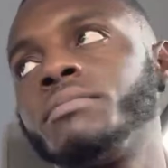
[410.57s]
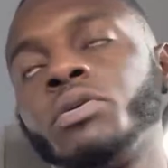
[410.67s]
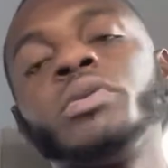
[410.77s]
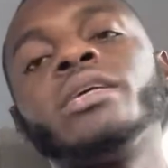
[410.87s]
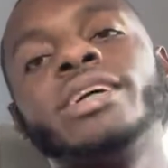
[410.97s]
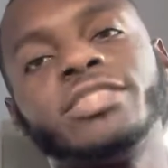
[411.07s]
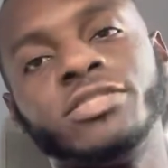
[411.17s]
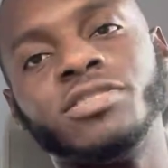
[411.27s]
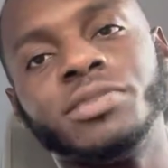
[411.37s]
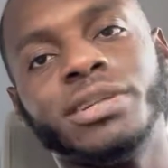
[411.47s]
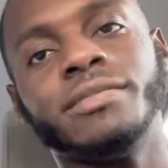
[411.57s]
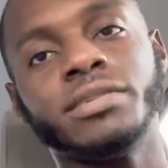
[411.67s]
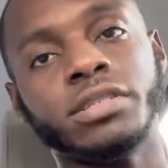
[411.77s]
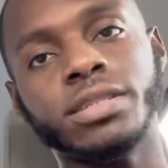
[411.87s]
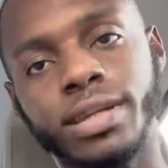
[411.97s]
But really, that's your normal
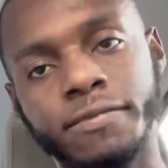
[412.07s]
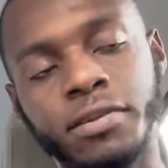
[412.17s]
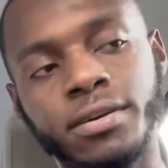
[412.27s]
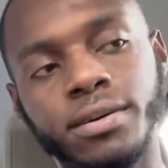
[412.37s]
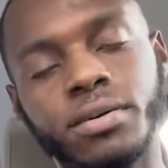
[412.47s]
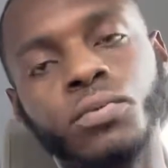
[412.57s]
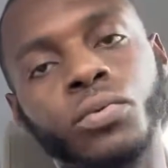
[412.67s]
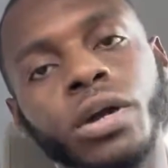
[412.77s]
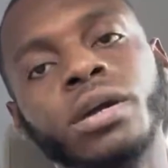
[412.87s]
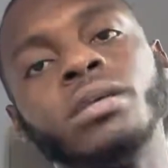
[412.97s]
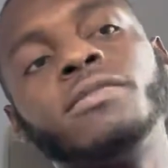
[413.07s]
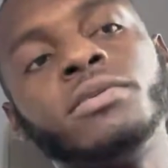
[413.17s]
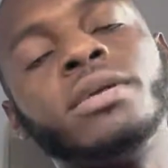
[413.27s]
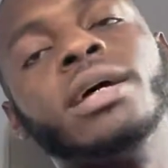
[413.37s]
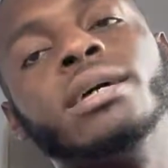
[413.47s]
levels. You just have to wait a
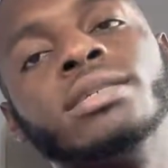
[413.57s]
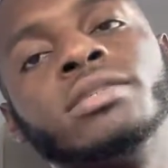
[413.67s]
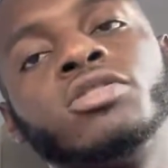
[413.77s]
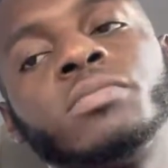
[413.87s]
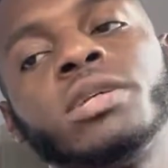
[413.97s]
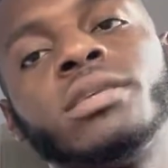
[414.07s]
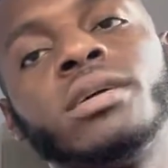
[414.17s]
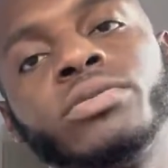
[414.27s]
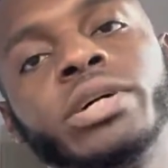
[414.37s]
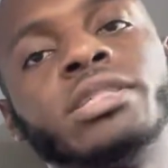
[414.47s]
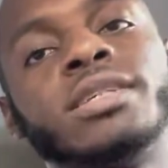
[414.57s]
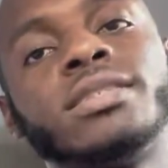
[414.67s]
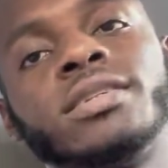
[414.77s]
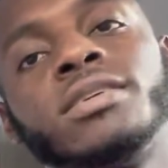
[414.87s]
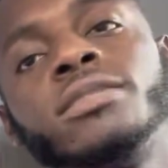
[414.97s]
few days, and normally they'll
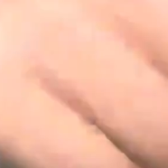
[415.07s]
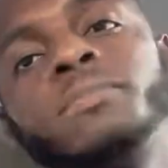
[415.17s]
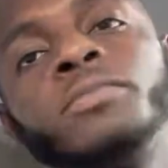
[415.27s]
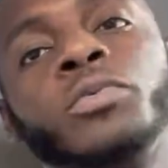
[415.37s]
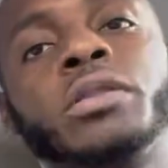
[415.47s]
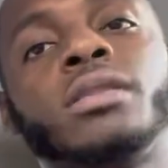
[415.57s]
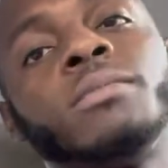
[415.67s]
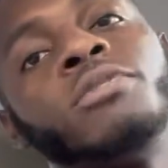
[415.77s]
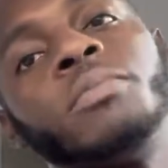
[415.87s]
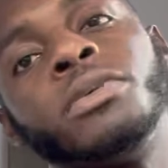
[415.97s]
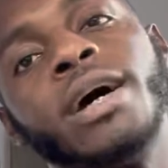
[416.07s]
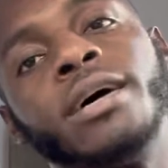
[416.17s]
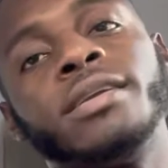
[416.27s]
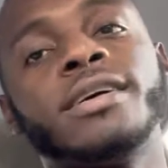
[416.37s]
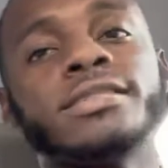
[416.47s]
readjust, you know, with proper
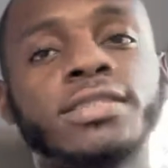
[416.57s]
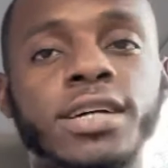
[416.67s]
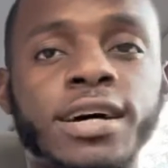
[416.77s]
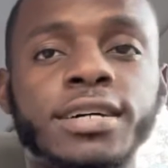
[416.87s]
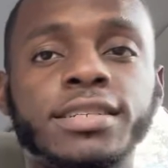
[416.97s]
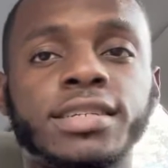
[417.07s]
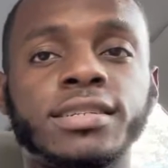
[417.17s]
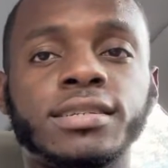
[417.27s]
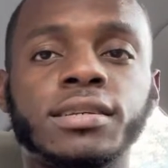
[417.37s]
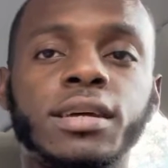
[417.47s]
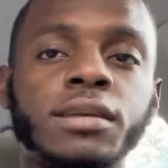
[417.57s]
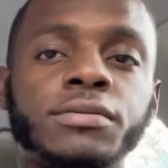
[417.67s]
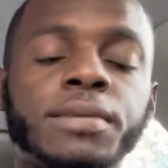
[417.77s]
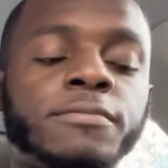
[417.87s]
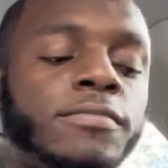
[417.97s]
diet and exercise and getting
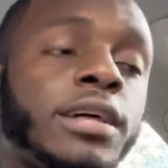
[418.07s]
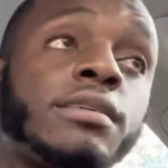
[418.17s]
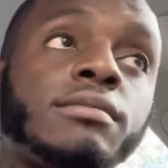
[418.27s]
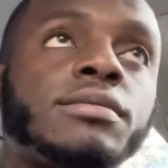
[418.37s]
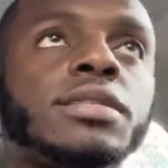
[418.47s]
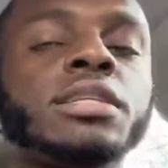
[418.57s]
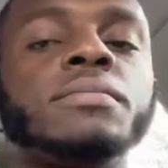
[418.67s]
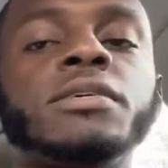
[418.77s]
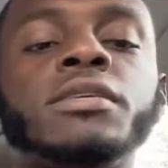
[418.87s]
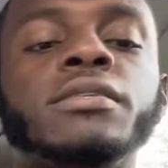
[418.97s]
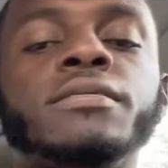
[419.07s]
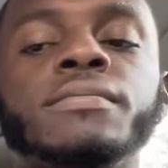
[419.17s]
right, like sleep, you know?